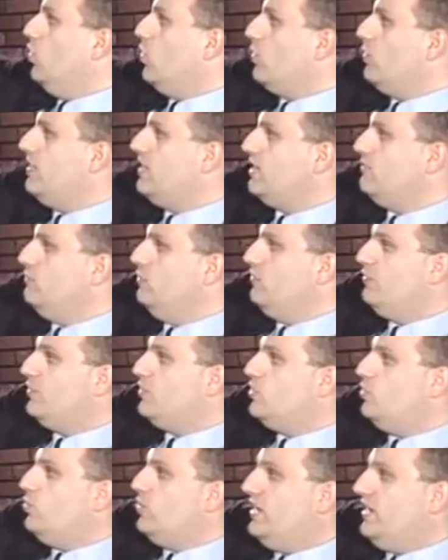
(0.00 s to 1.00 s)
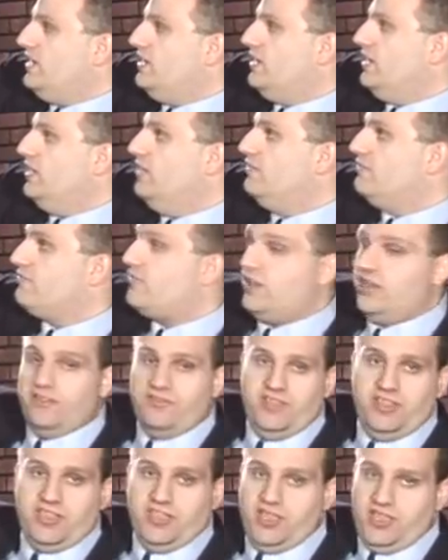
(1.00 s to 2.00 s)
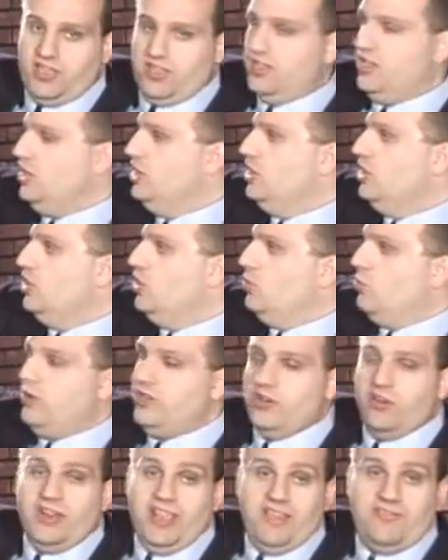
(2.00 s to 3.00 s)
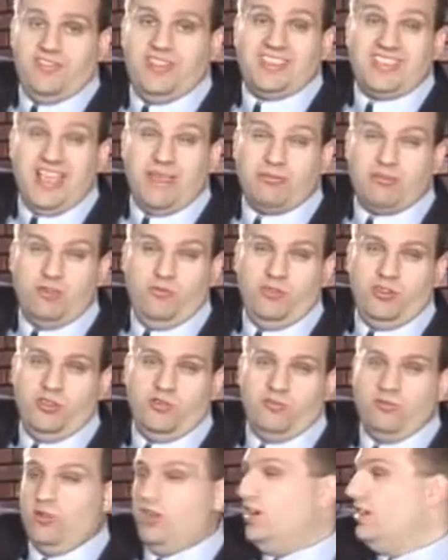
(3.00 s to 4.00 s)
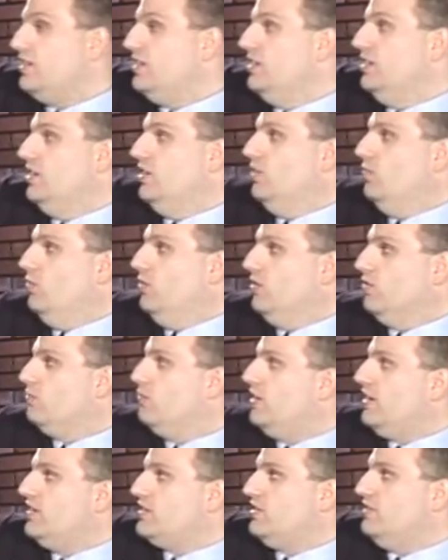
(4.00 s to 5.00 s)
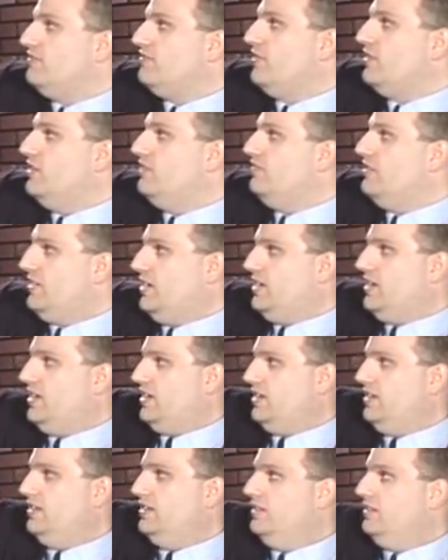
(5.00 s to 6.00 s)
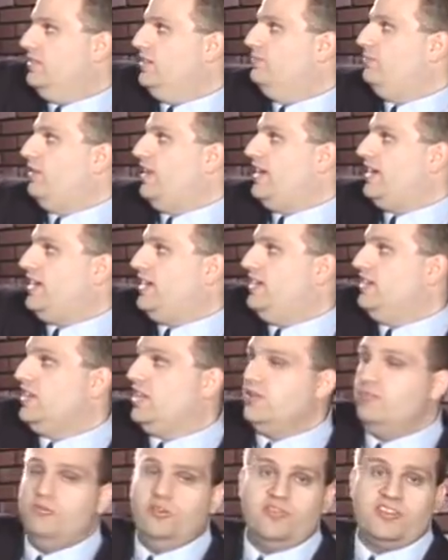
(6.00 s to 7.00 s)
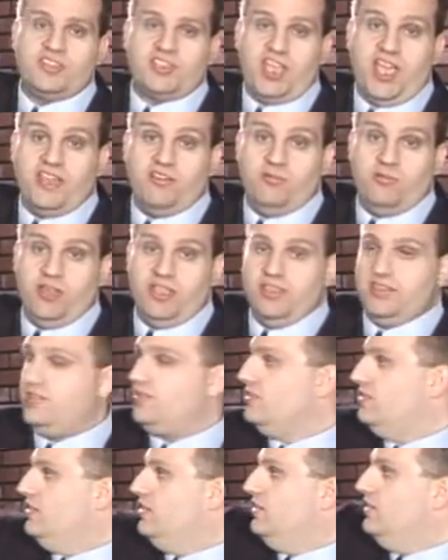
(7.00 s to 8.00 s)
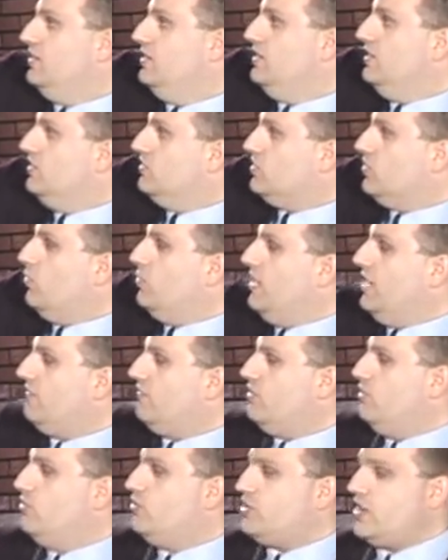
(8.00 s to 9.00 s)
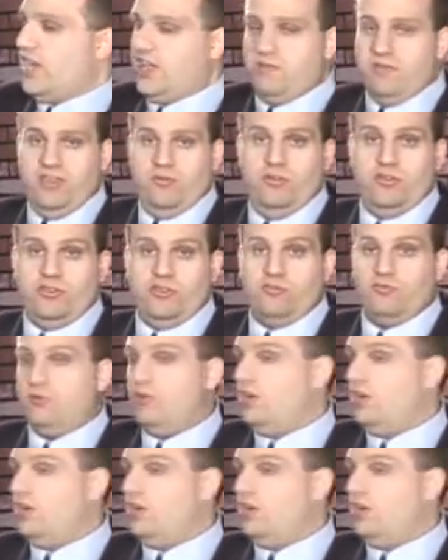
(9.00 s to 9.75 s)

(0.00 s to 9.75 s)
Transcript: or we could move the queen in front of the king. We don't have this option with a rook. When a rook is in front of the king, the black king can move sideways. So whenever you checkmate with